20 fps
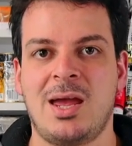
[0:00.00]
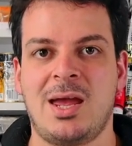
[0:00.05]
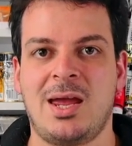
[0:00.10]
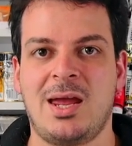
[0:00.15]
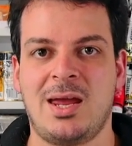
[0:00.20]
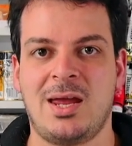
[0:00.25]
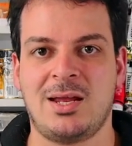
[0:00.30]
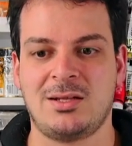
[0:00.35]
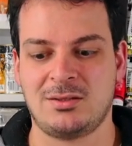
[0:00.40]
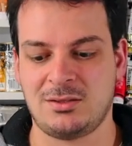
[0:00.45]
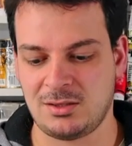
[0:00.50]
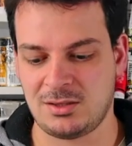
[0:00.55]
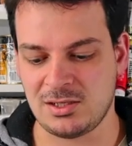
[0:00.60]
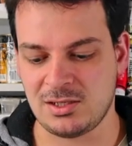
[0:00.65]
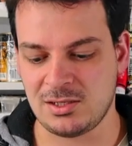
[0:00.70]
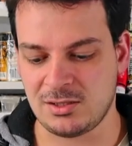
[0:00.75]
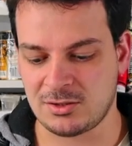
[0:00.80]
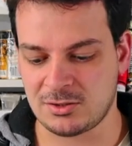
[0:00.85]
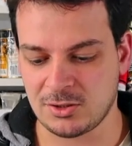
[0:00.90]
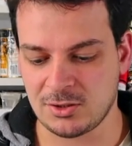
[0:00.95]
And
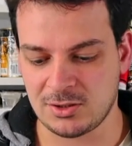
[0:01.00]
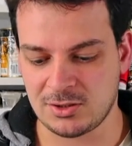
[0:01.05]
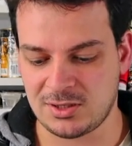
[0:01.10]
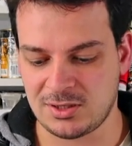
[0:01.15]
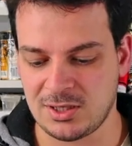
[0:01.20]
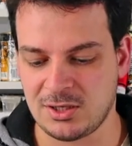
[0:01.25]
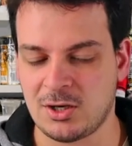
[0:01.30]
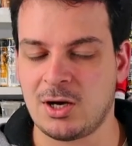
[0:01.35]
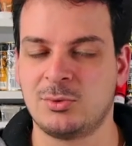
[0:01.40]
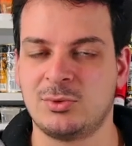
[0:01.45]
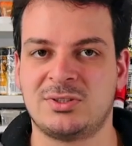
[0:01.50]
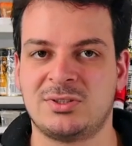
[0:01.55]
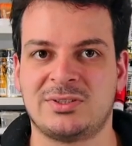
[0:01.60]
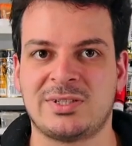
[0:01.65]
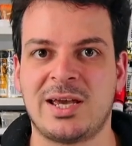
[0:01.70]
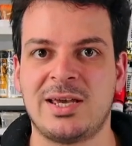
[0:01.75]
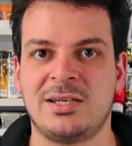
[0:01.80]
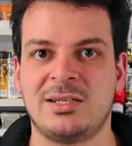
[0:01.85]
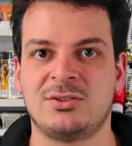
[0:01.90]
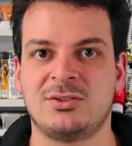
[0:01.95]
the third thing I would
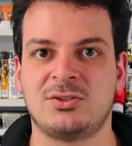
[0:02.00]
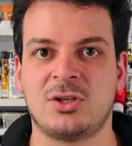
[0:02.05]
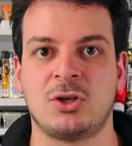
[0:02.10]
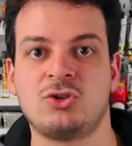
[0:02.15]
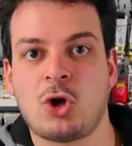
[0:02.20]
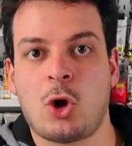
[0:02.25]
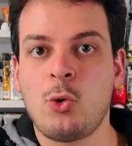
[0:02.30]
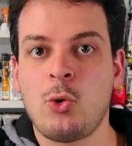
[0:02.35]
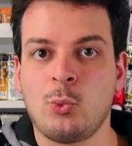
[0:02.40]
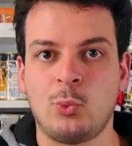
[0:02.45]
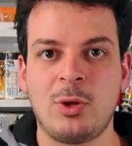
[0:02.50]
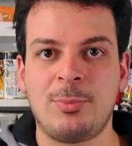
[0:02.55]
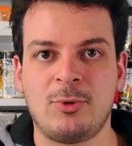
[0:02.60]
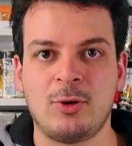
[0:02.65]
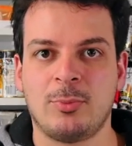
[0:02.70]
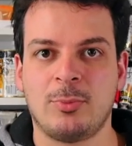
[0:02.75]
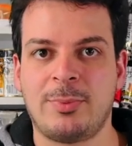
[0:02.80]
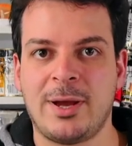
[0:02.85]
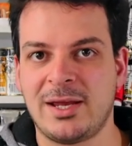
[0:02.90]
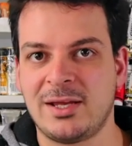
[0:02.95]
say is don't whip
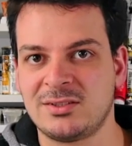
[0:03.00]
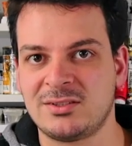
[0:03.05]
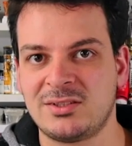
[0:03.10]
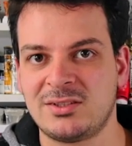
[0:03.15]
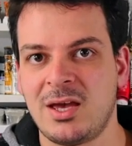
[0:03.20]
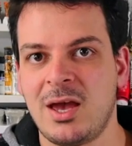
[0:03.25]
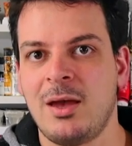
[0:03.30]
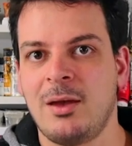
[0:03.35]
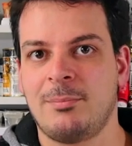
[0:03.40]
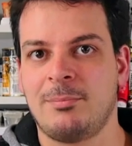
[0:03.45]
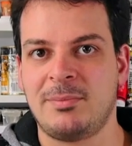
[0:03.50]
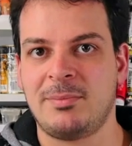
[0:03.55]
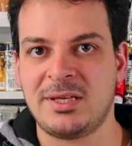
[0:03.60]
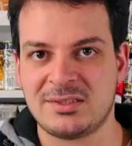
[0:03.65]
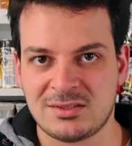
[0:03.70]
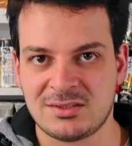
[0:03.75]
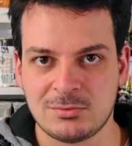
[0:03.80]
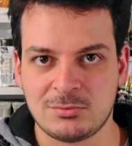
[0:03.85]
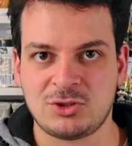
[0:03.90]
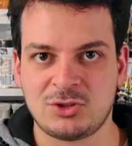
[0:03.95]
your paints.
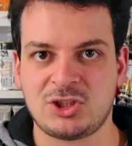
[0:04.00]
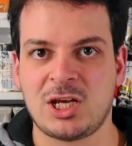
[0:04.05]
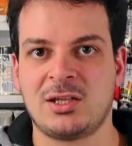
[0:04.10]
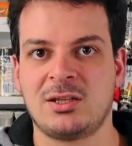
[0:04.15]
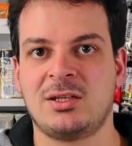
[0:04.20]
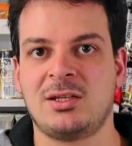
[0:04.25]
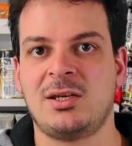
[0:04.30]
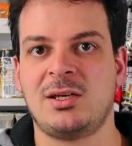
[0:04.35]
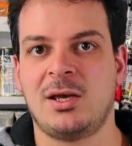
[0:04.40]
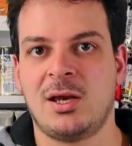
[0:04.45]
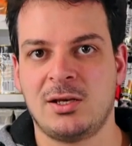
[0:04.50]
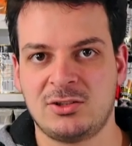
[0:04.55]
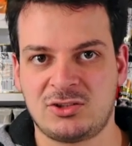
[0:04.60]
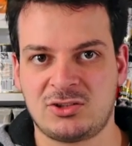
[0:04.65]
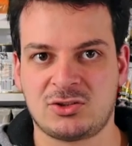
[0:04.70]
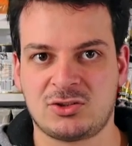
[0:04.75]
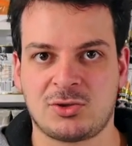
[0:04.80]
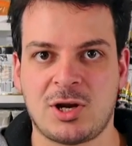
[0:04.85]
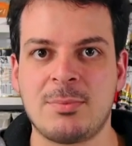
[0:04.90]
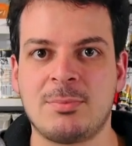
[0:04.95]
Mix them gently,
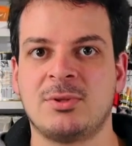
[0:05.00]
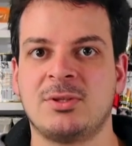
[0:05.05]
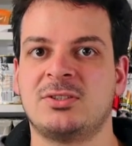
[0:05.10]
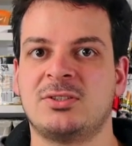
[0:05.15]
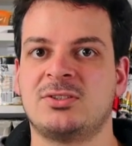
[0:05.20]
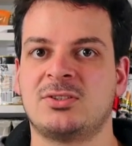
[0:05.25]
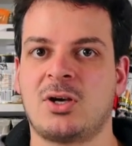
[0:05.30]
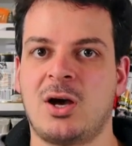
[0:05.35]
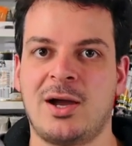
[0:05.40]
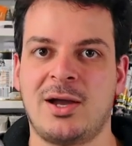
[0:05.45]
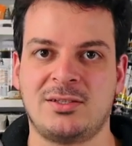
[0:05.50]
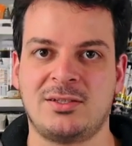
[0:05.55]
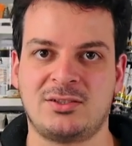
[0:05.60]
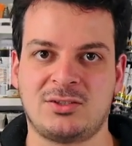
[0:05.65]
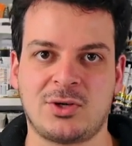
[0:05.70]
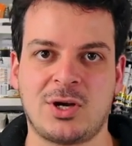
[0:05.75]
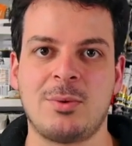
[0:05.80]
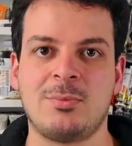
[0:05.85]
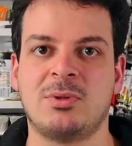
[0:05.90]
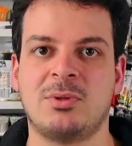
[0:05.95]
scrape the sides,
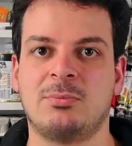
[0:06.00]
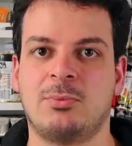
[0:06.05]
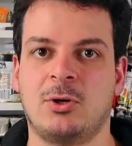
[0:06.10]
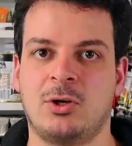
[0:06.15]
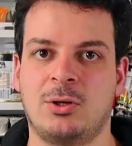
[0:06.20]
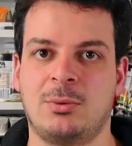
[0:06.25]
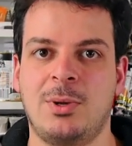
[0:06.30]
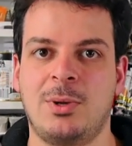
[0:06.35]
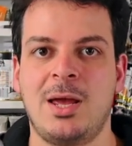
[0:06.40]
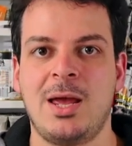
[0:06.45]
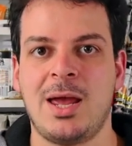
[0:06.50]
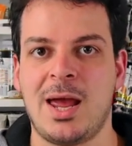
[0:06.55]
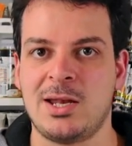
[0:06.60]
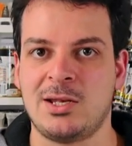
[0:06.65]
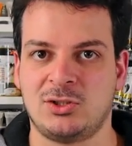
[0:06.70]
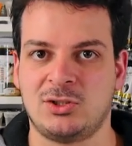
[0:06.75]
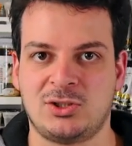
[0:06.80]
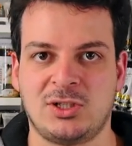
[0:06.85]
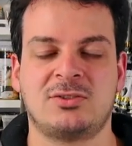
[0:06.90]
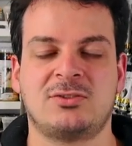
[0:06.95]
scrape the bottom,
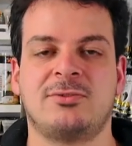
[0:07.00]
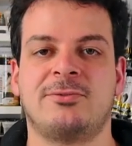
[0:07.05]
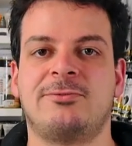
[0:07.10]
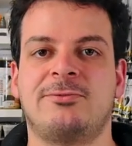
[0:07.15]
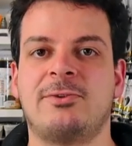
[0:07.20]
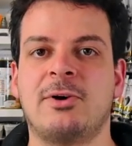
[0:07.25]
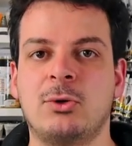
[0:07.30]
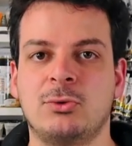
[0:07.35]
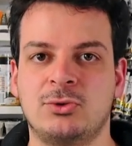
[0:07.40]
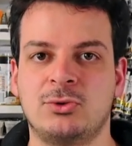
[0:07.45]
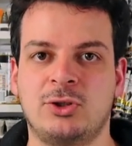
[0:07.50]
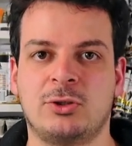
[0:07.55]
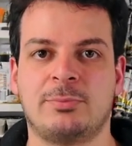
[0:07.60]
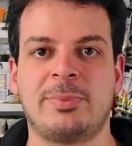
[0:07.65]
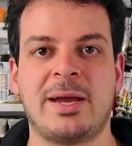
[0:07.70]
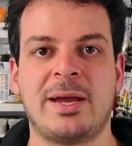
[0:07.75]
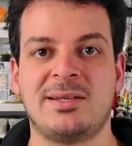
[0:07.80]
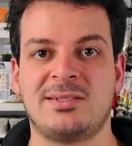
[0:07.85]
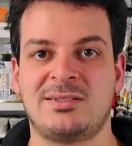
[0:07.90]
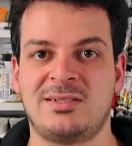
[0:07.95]
and just fold your
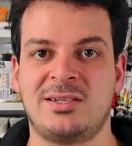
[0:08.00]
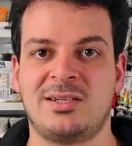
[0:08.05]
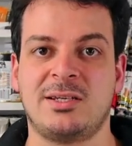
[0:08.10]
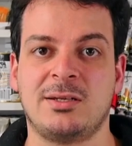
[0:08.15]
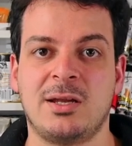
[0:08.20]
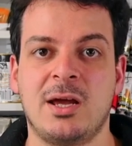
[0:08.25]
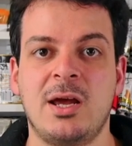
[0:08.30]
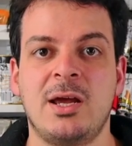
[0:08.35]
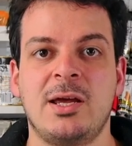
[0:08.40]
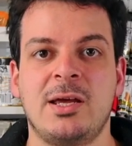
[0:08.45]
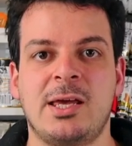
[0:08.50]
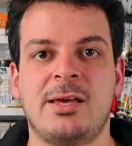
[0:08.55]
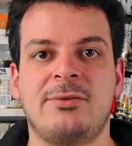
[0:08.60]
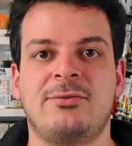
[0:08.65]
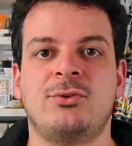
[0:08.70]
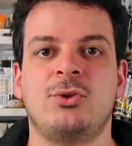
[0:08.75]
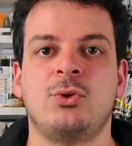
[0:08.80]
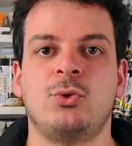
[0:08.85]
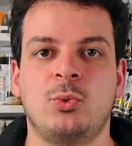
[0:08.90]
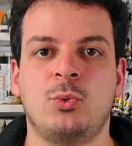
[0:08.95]
paints in.
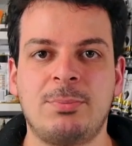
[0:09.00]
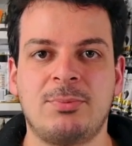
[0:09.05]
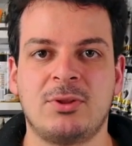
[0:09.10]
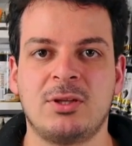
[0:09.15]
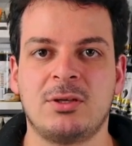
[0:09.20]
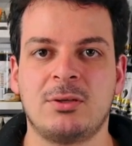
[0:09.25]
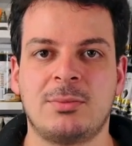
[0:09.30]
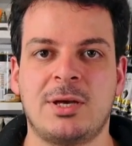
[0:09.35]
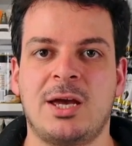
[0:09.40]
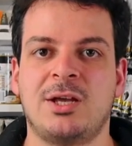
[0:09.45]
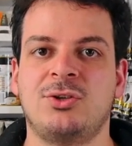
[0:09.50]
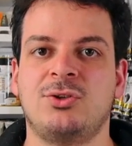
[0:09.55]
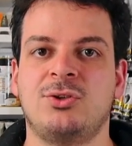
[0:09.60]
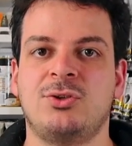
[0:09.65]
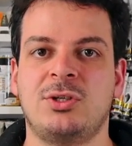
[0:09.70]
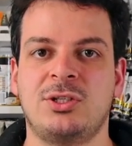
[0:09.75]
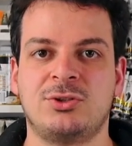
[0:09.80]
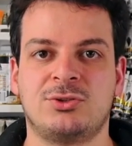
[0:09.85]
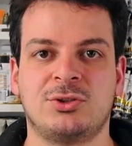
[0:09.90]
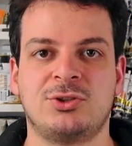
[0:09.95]
If you whip them and you
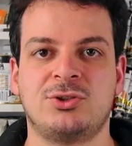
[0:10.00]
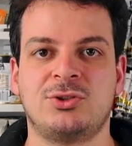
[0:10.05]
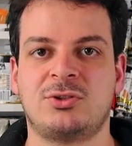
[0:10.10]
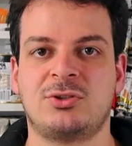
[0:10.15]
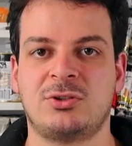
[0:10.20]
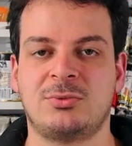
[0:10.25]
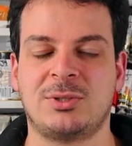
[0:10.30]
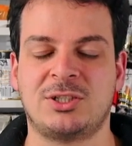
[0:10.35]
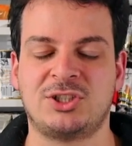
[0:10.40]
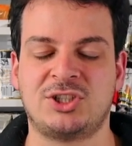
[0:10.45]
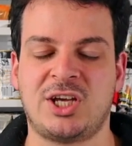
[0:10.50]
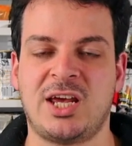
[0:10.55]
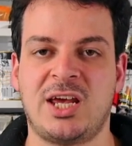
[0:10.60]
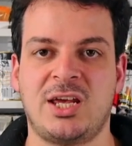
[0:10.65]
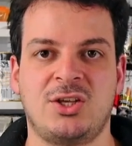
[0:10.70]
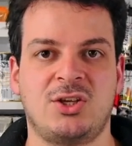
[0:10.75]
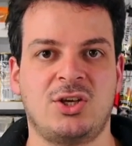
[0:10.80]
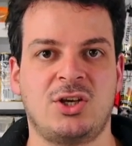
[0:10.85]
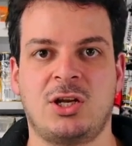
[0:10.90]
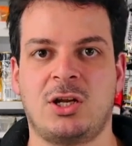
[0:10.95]
introduce too much
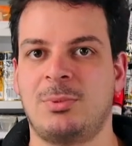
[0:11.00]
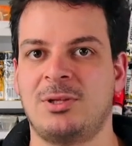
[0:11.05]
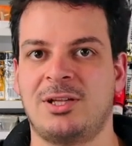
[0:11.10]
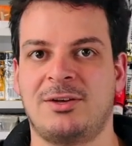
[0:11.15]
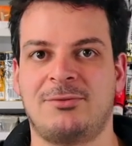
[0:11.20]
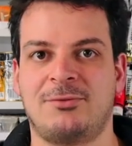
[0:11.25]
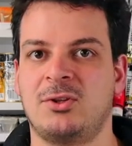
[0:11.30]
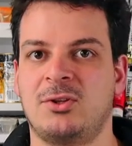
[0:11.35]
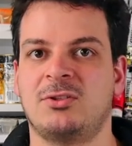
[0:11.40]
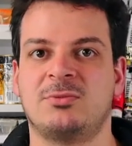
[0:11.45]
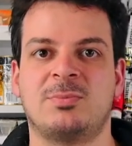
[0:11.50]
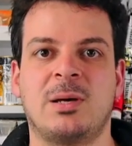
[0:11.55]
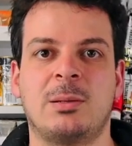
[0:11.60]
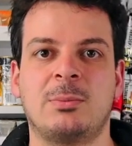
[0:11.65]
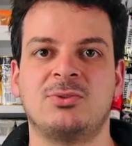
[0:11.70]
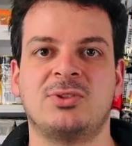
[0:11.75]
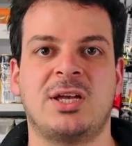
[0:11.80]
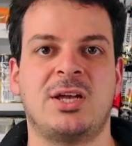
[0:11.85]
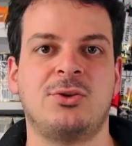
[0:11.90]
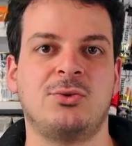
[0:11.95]
air, you're gonna be left with those
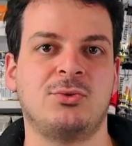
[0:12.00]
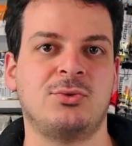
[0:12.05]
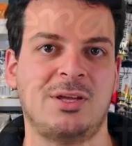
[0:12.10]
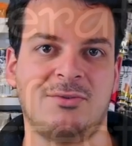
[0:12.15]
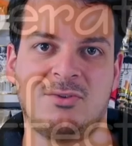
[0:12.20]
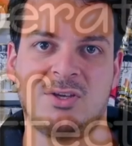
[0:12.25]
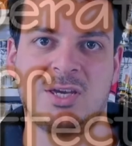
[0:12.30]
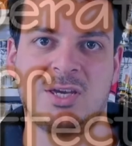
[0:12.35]
bubbles and you'll never